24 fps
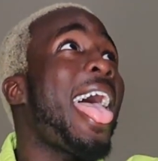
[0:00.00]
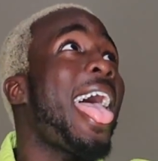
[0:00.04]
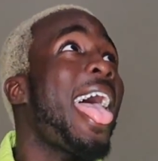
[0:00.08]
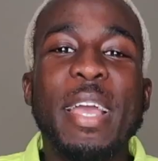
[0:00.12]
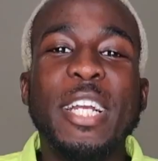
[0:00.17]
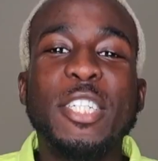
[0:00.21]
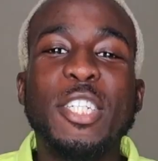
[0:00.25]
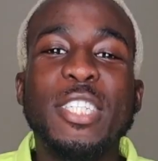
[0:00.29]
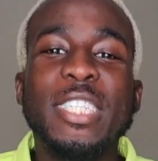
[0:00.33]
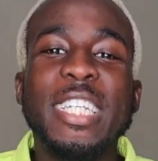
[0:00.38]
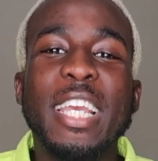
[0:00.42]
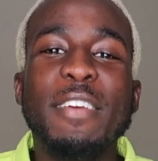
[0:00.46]

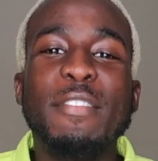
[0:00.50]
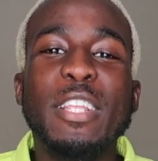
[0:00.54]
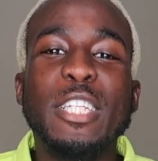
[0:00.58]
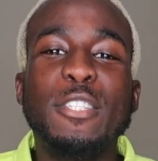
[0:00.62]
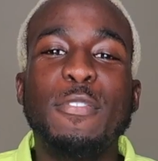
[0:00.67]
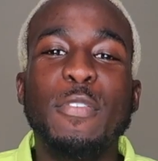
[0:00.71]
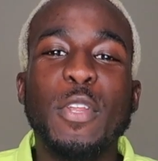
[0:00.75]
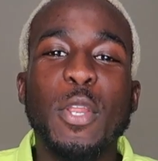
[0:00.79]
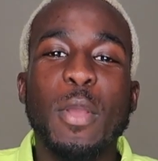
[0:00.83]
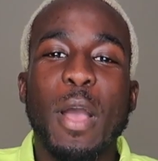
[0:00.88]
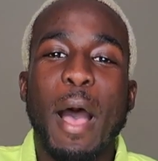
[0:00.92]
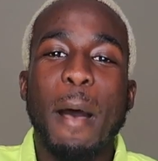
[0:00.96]
Make sure to give
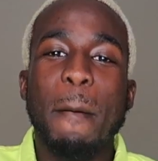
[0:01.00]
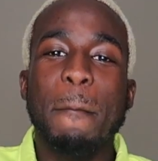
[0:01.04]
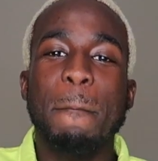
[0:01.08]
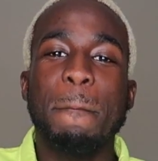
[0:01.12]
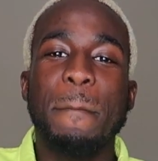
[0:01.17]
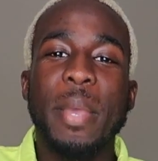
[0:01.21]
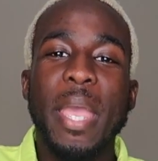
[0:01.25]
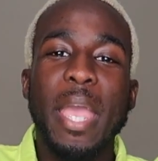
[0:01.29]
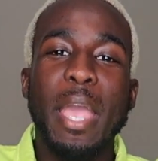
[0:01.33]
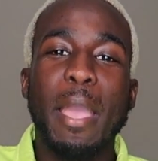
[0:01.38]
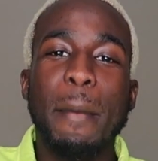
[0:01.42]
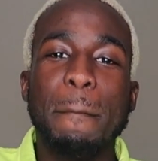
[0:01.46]
this video a
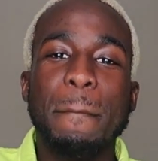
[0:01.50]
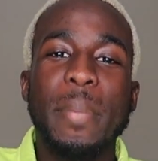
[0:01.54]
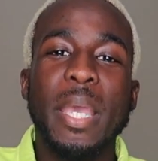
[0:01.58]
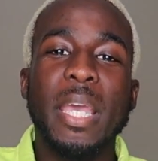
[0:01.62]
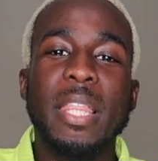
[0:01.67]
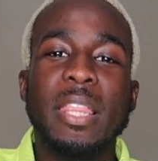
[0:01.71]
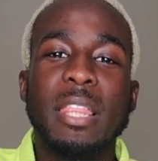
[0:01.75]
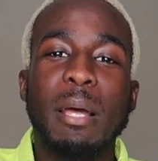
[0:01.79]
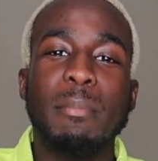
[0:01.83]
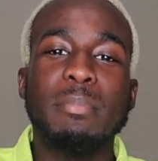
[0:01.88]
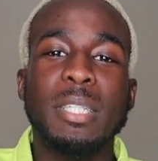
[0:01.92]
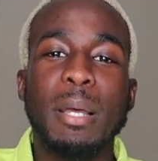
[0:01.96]

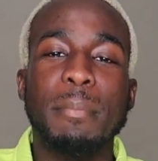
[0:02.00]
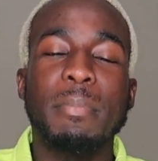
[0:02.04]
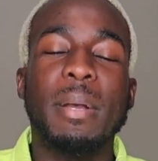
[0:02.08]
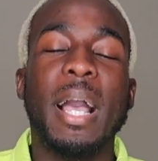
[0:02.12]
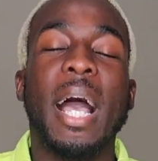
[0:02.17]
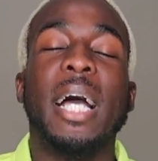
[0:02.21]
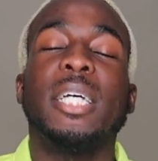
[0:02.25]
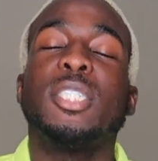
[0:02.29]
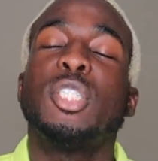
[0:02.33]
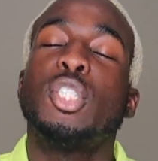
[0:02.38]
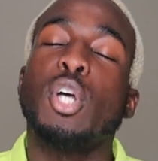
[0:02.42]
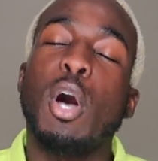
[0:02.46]
big thumbs up,
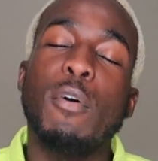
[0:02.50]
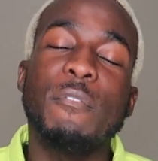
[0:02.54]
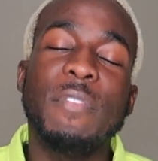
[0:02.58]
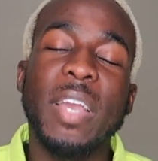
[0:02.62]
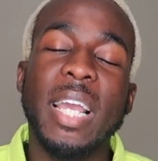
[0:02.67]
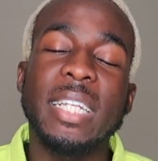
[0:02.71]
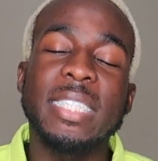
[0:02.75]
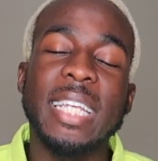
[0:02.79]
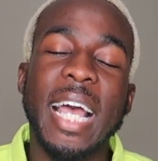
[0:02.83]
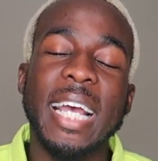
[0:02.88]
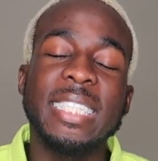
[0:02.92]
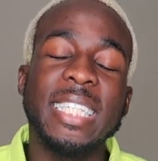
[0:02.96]
guys. Don't
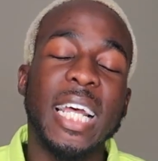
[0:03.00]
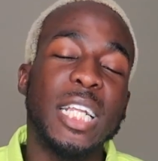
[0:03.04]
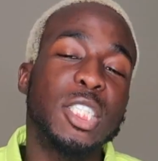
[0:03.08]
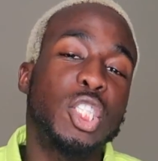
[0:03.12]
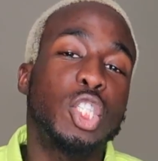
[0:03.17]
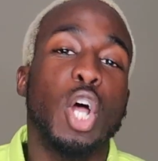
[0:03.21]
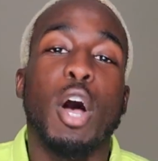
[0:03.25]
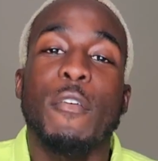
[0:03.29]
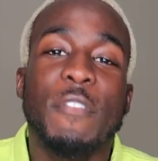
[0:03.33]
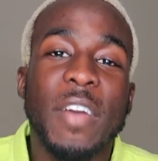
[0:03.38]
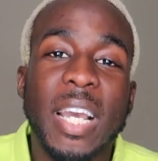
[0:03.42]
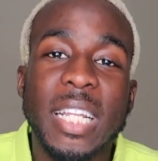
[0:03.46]
forget to, I
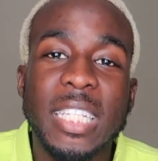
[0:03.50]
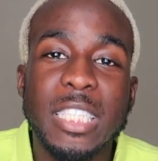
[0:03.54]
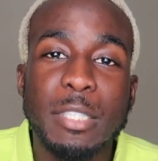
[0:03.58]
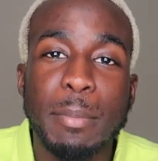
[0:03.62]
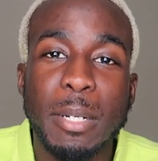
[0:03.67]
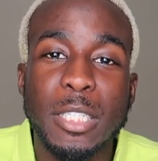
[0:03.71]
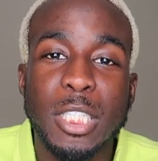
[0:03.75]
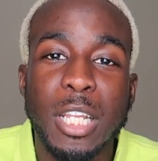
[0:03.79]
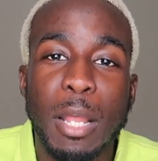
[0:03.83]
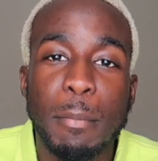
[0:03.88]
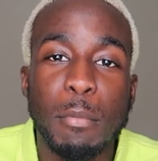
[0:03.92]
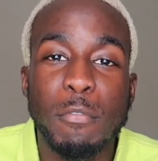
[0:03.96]
said, don't forget to
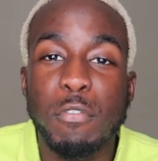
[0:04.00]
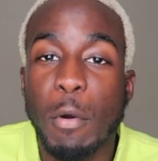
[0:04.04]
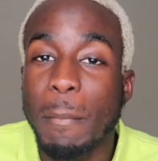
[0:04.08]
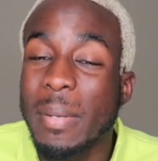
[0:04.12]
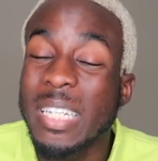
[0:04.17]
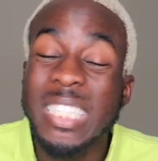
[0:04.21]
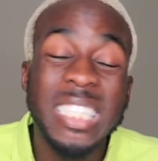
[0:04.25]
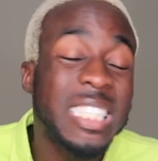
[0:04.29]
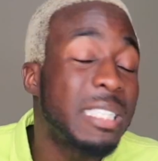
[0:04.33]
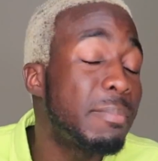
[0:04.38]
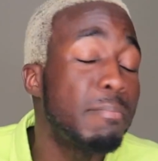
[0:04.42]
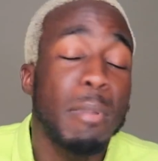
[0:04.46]
smash that button for
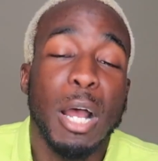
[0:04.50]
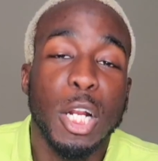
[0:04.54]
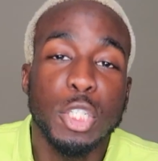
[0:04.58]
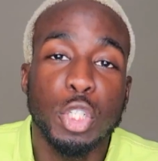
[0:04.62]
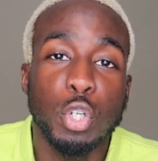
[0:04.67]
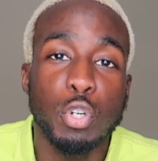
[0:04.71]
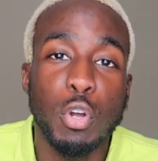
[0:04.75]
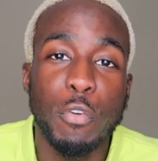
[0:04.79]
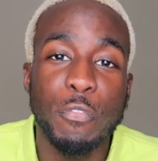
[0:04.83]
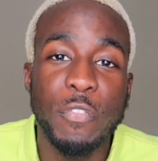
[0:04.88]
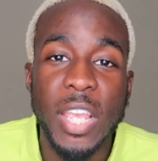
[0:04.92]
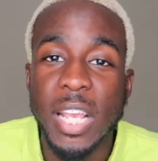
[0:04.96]
me.
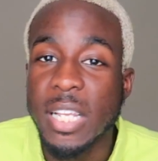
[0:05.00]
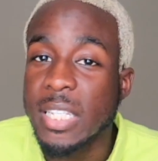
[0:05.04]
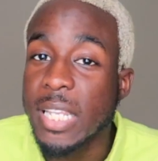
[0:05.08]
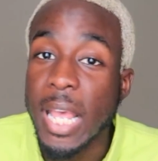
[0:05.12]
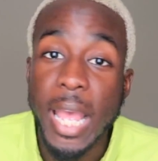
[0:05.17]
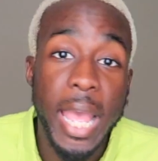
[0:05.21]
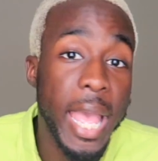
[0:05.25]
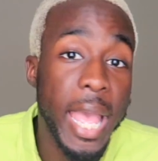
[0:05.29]
Smash on OPS.